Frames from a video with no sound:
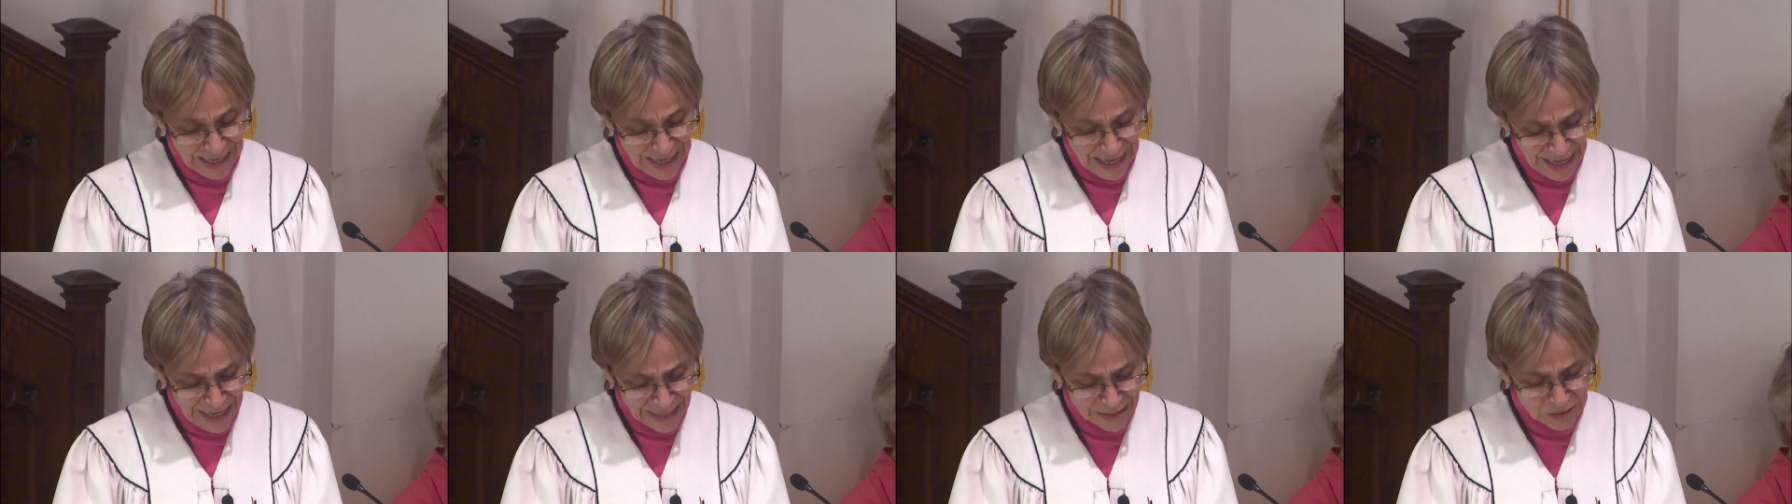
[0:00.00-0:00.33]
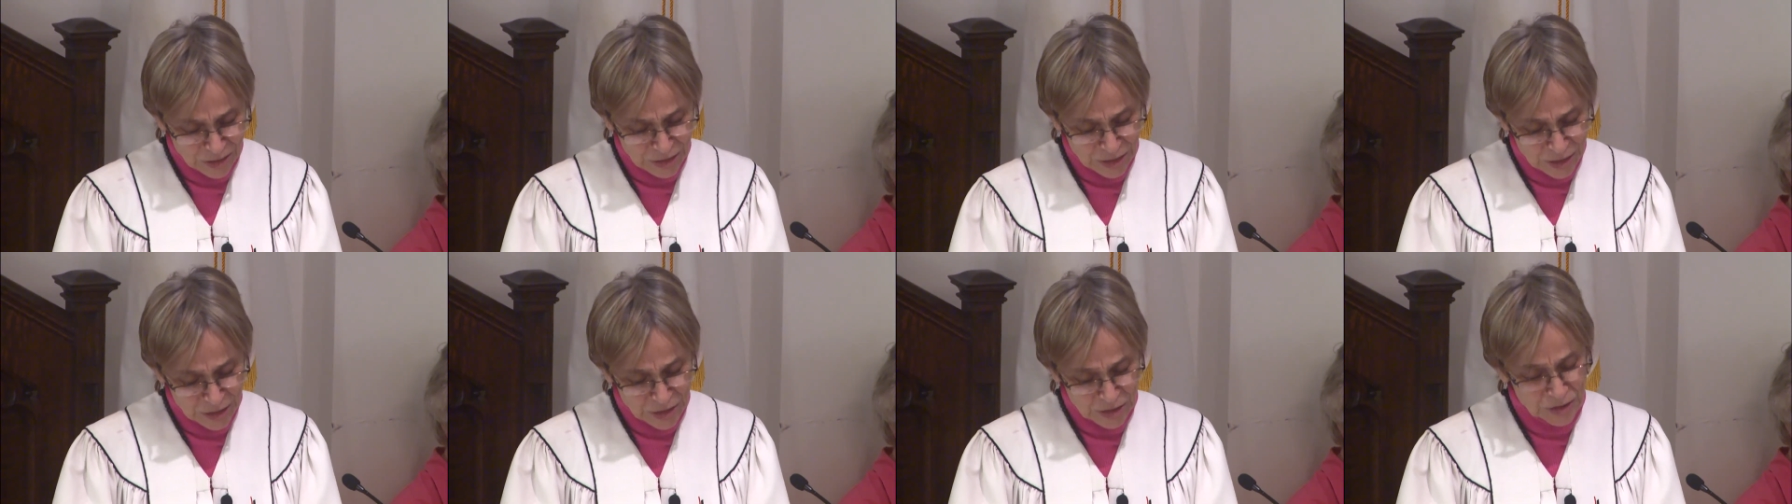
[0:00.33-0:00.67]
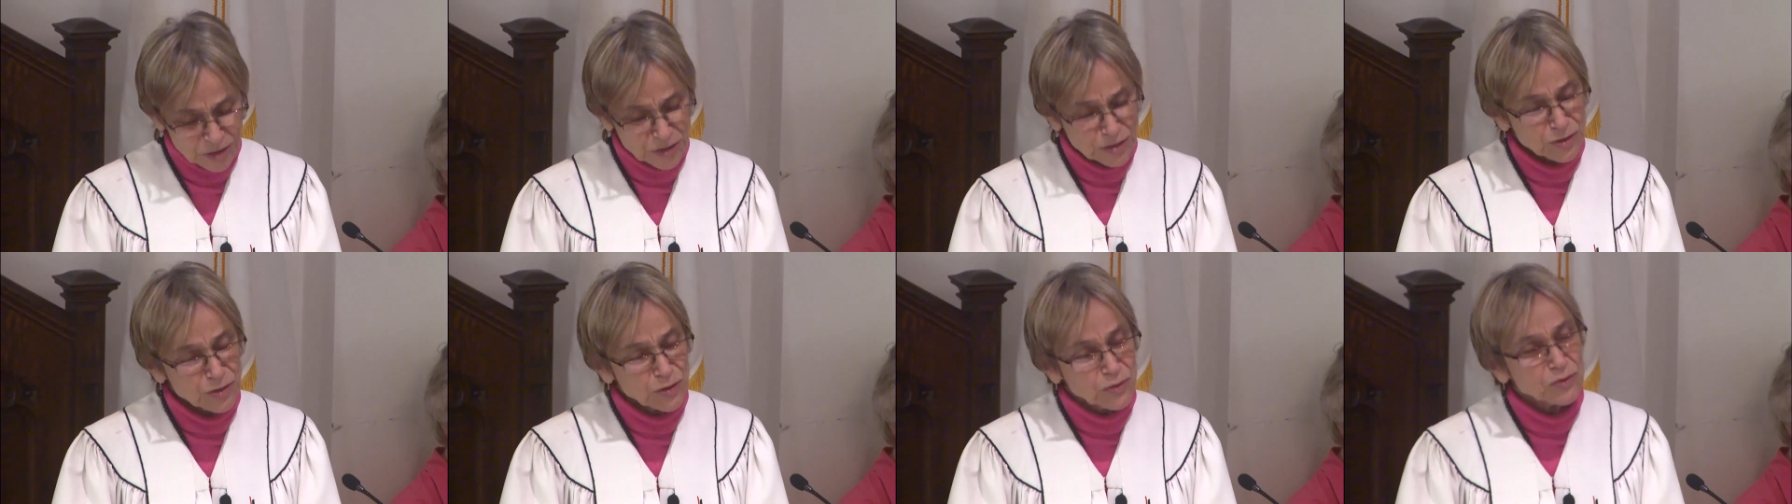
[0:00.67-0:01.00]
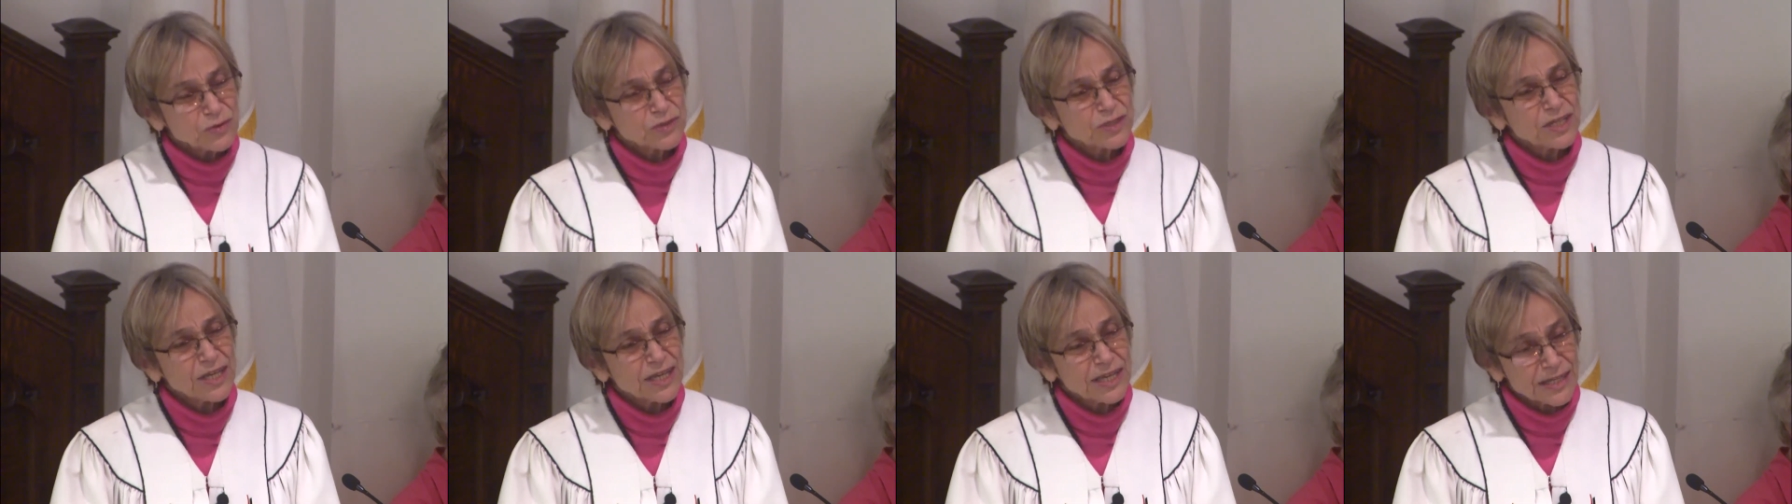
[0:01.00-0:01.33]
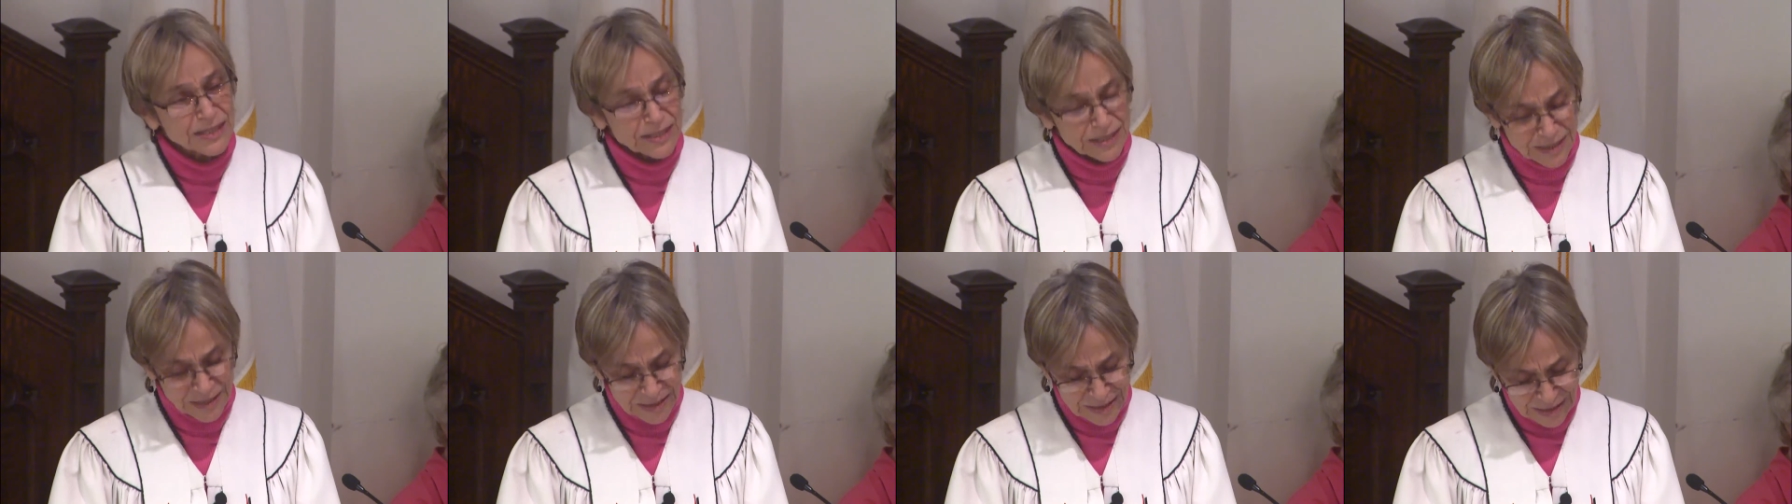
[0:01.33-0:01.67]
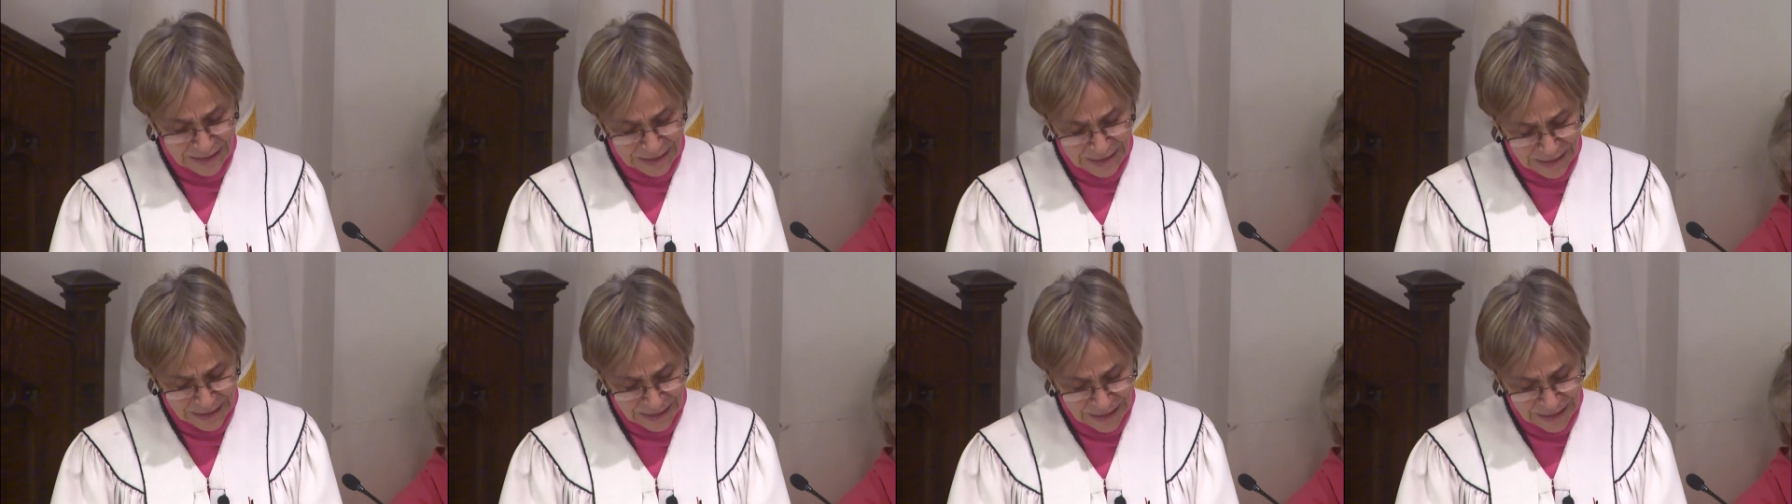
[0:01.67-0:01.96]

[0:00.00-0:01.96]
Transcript: as Jesus used his.